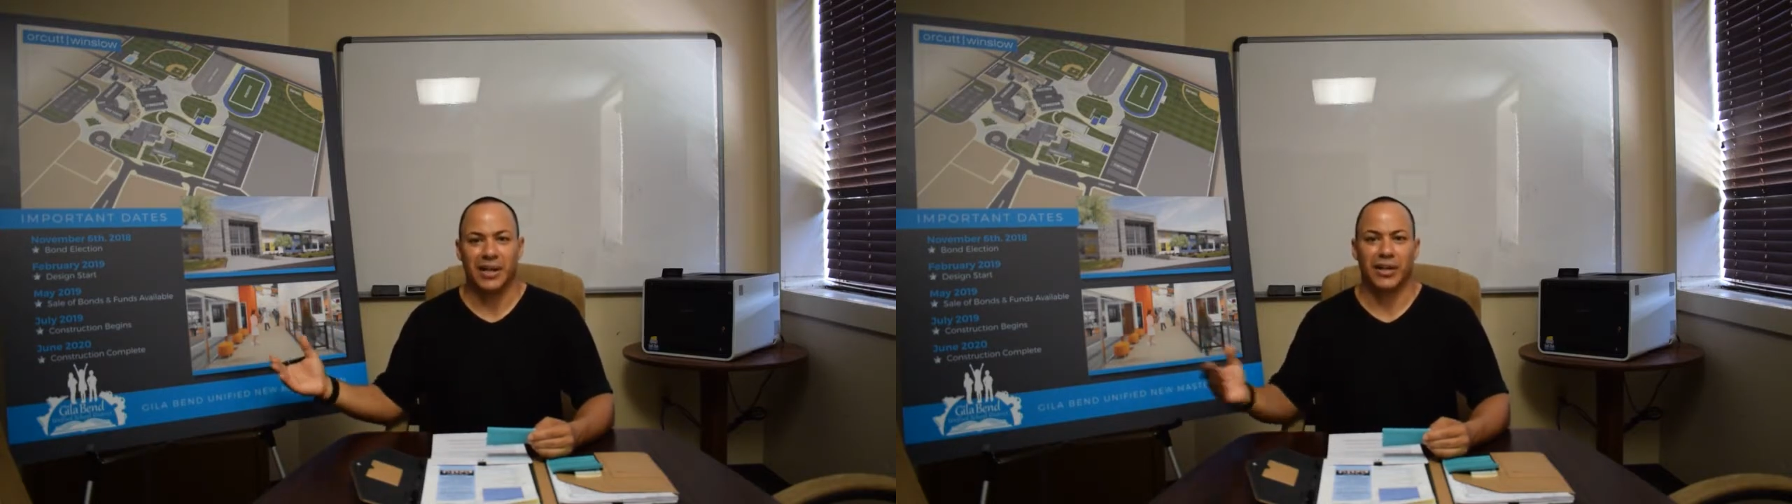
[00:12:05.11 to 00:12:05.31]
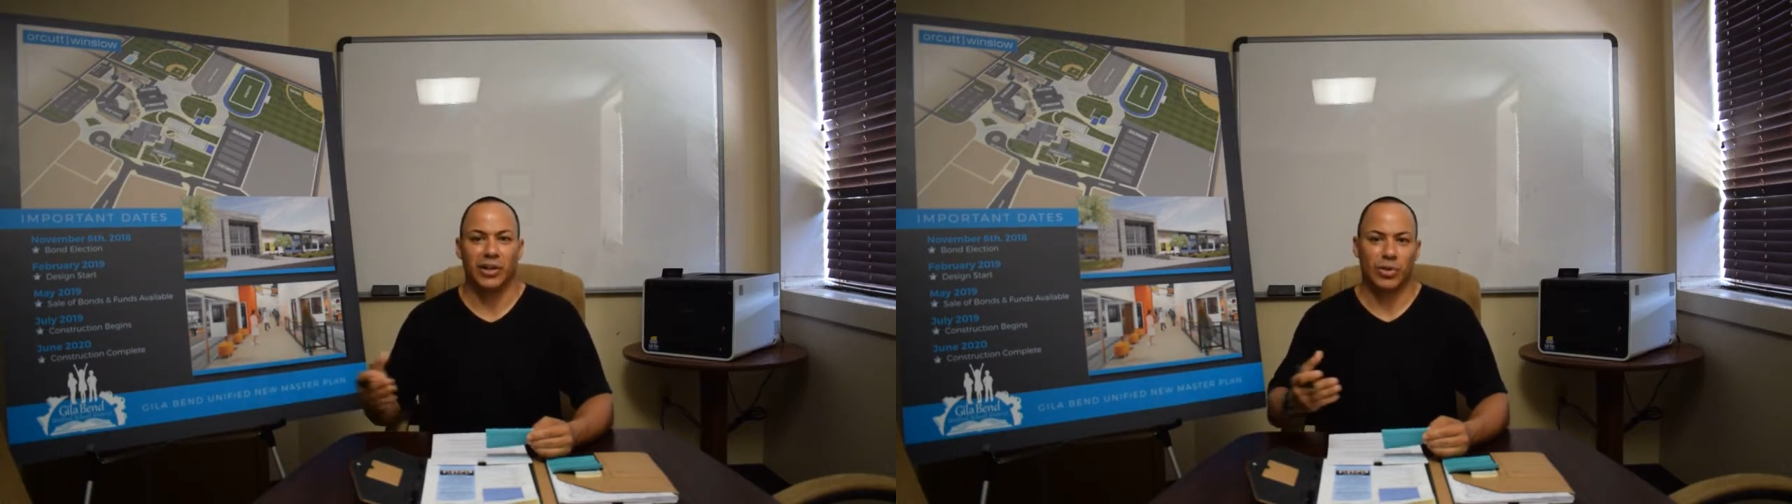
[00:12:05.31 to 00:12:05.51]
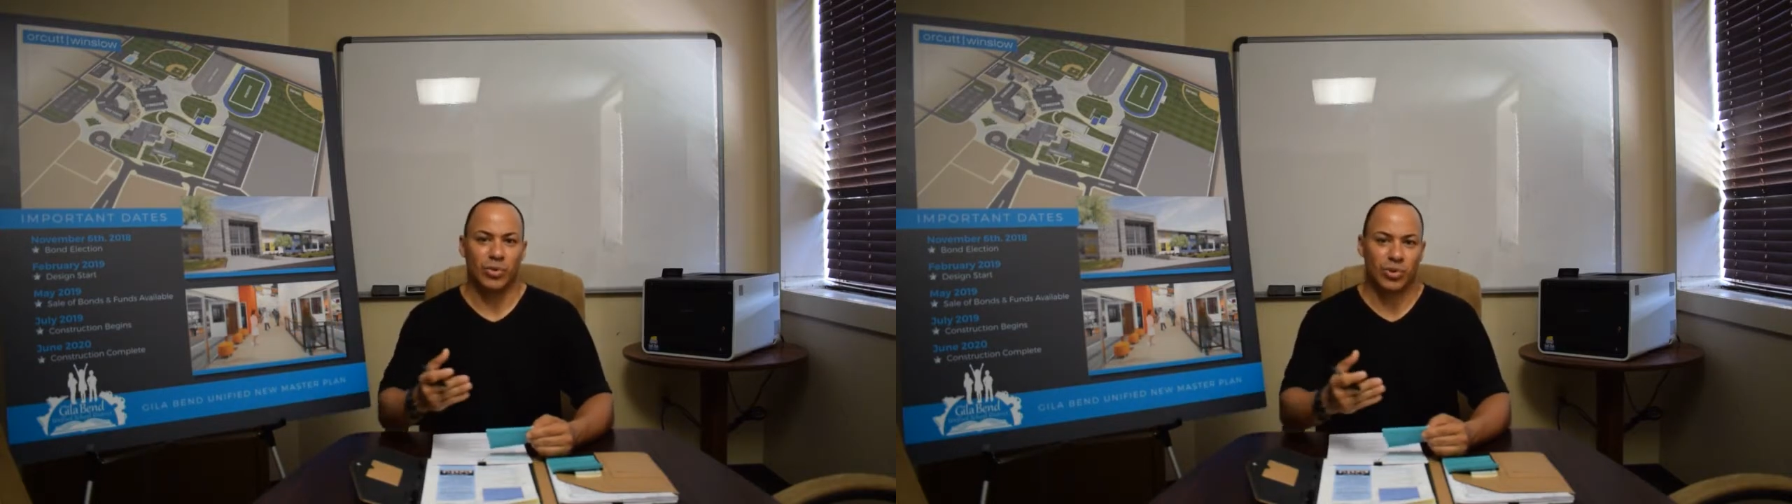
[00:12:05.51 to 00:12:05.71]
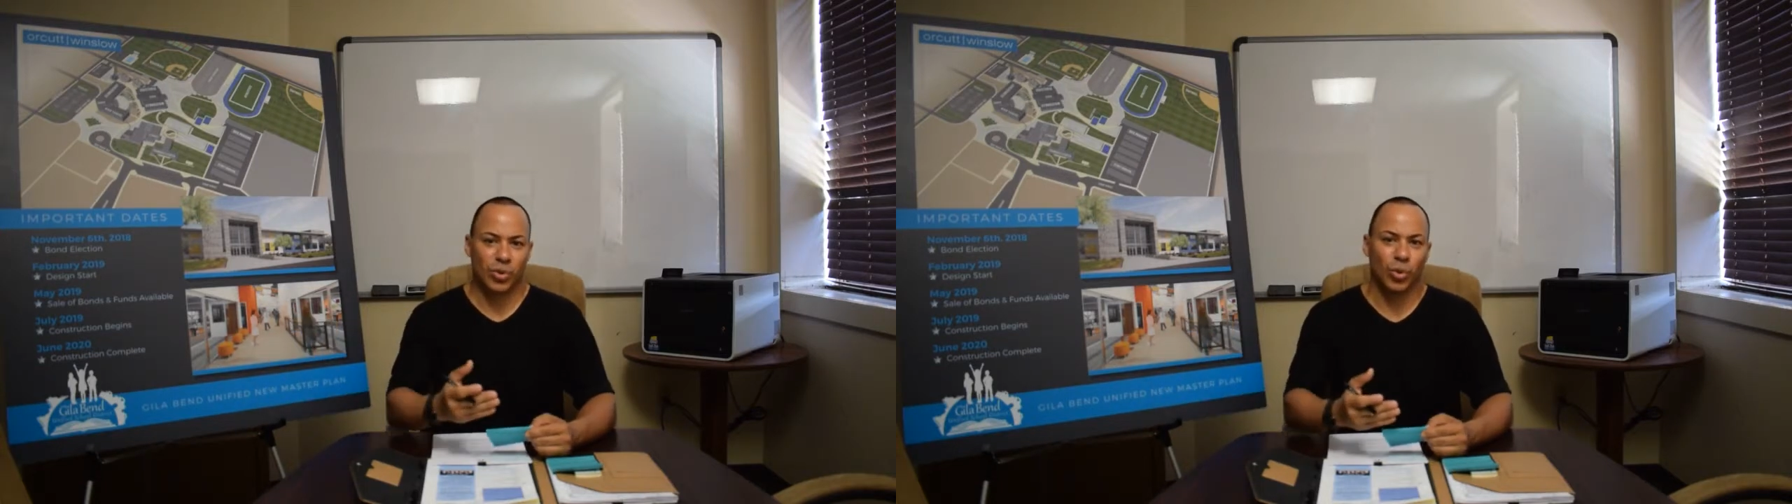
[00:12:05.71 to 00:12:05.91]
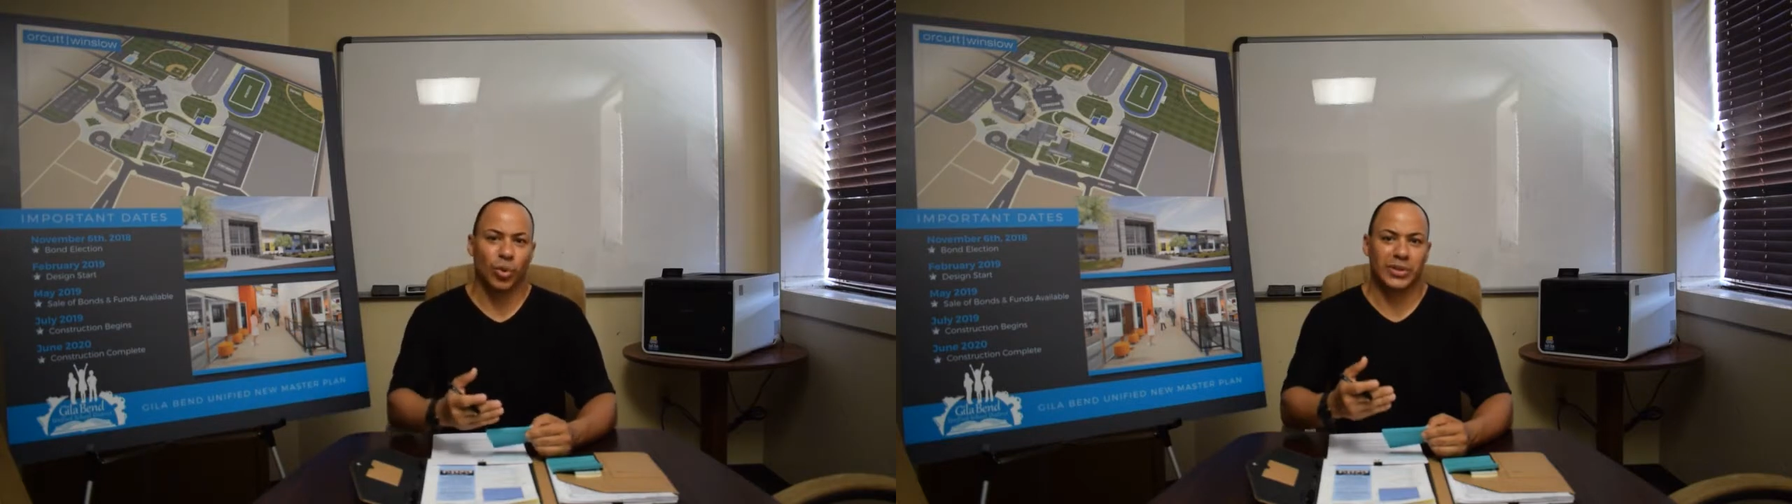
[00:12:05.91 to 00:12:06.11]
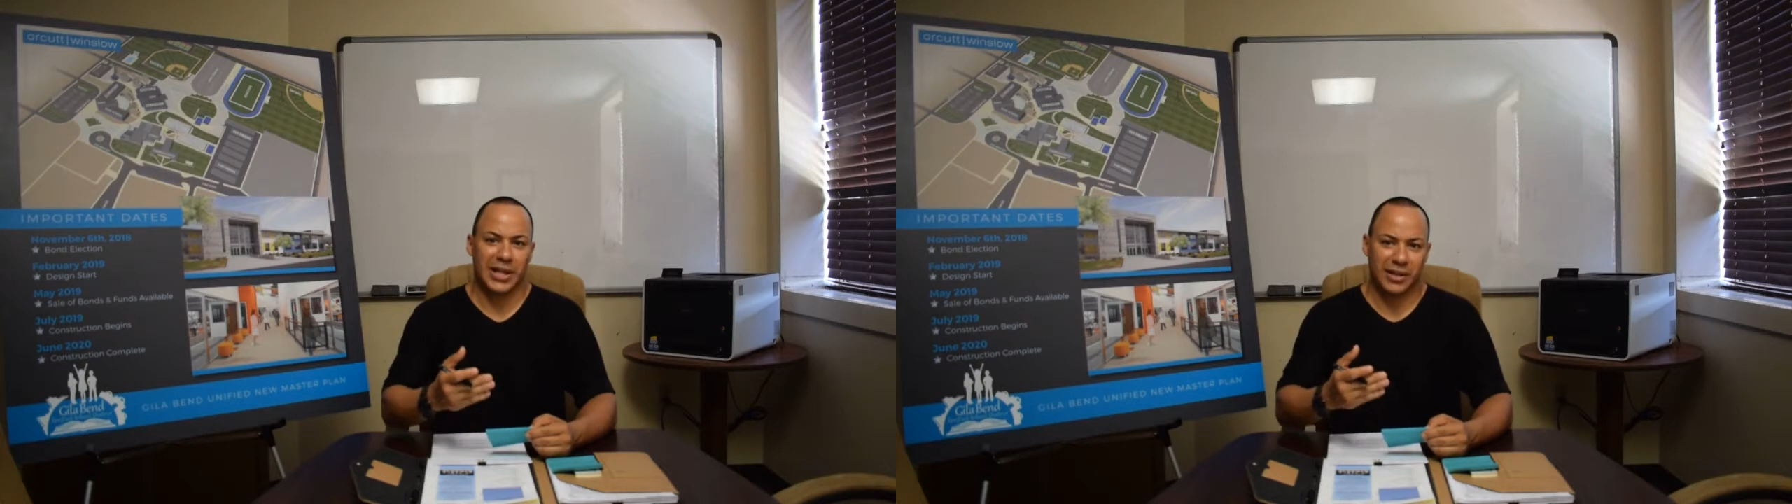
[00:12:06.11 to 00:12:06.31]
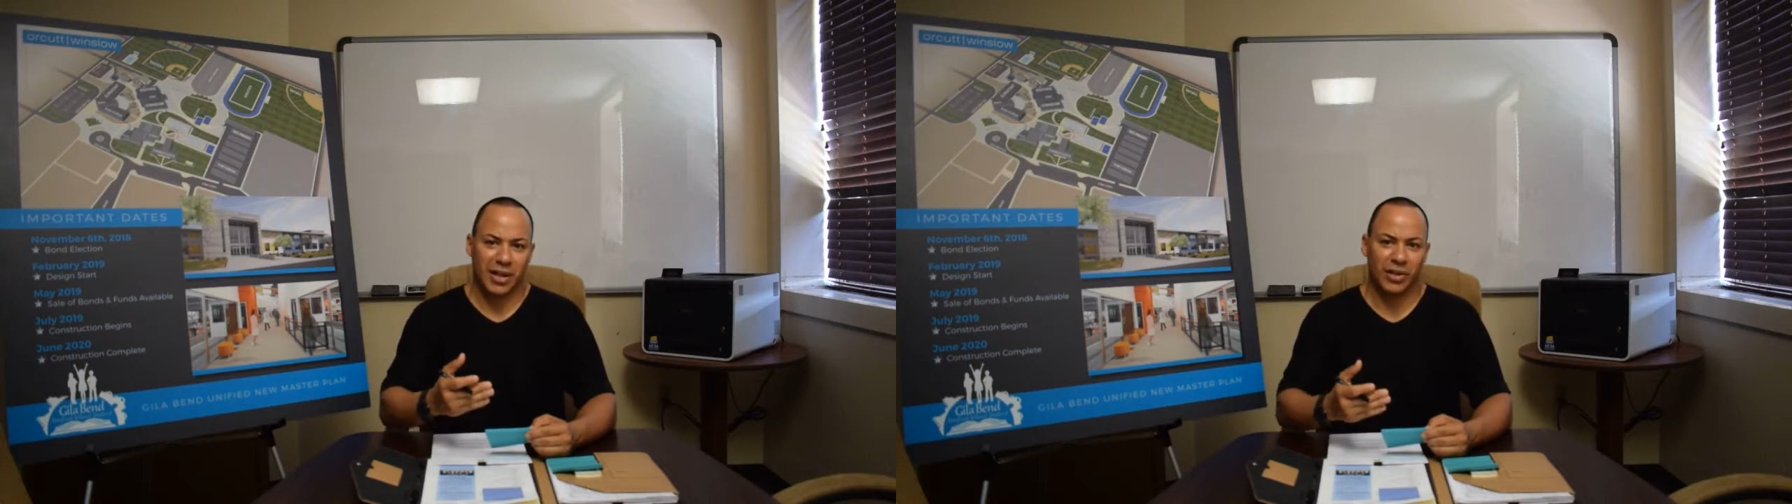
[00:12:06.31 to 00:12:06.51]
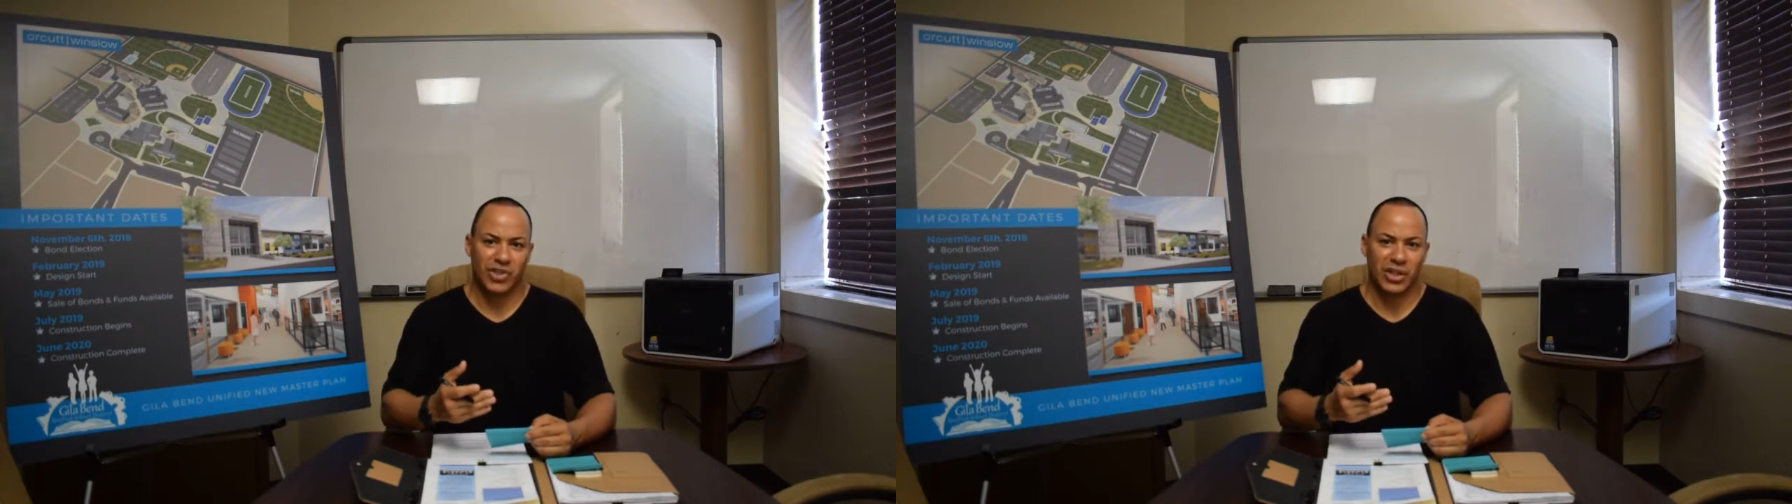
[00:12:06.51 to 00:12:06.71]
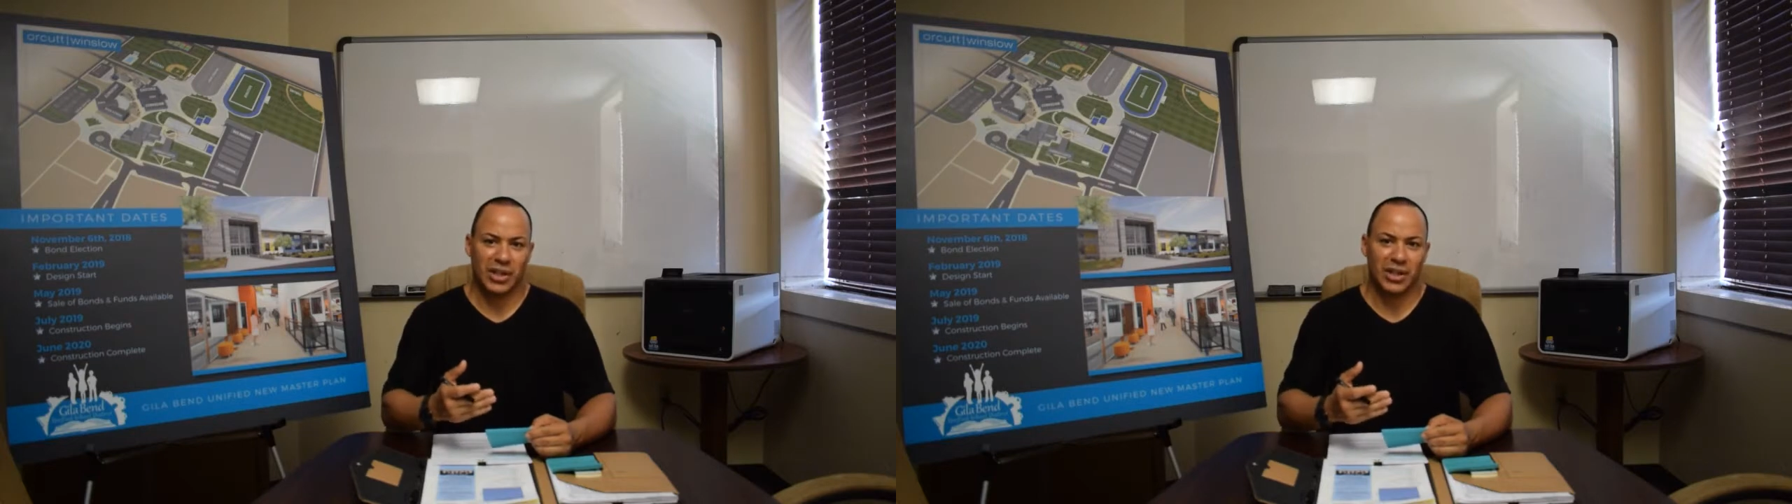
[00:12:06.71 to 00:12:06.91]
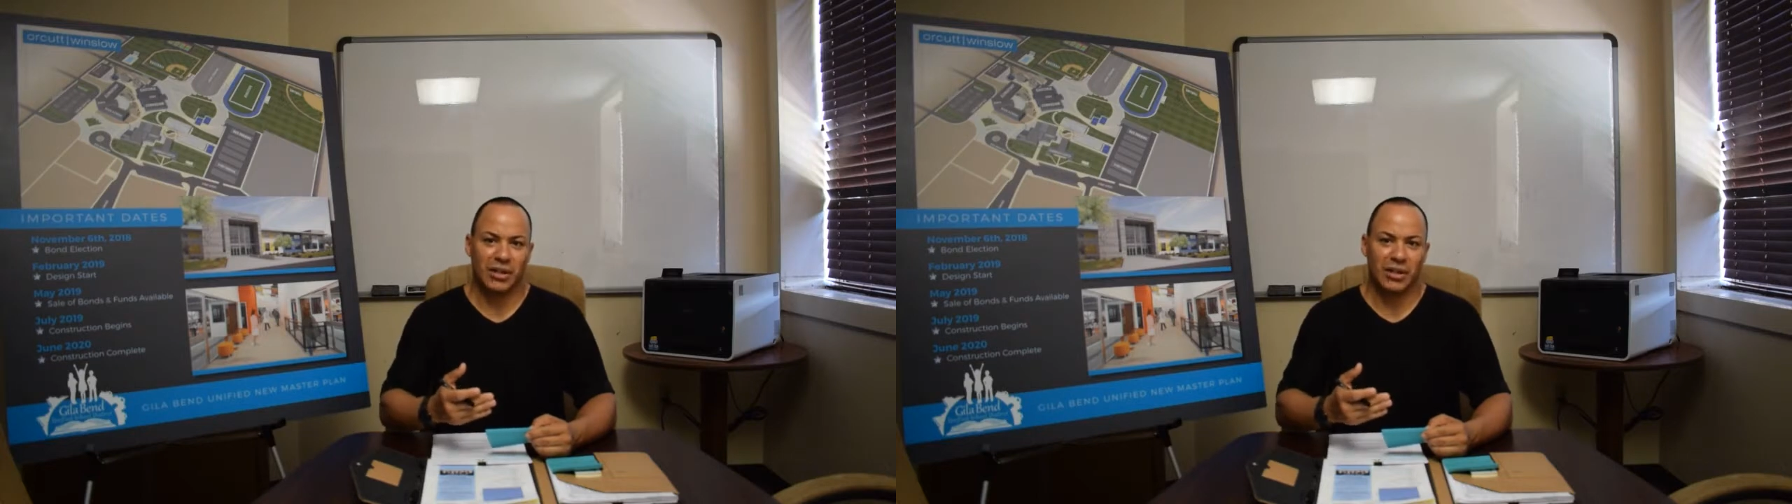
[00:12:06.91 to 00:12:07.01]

Again, the new school, technology,